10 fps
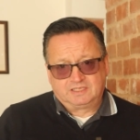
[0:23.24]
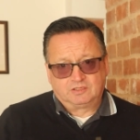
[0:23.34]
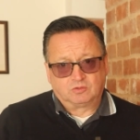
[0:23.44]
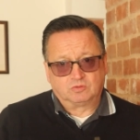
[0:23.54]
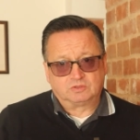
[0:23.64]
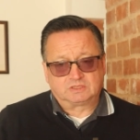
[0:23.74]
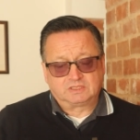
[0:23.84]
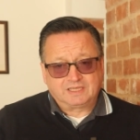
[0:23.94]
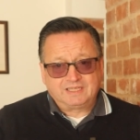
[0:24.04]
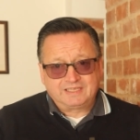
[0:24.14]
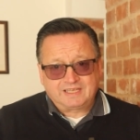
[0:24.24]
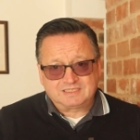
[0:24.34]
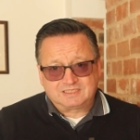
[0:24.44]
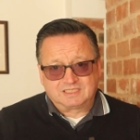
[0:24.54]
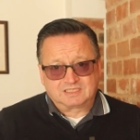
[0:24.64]
deals in
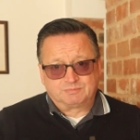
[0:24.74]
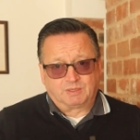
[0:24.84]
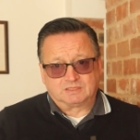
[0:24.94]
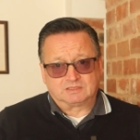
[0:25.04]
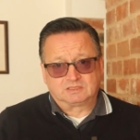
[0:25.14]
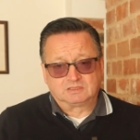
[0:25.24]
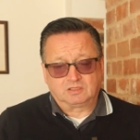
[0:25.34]
that six months.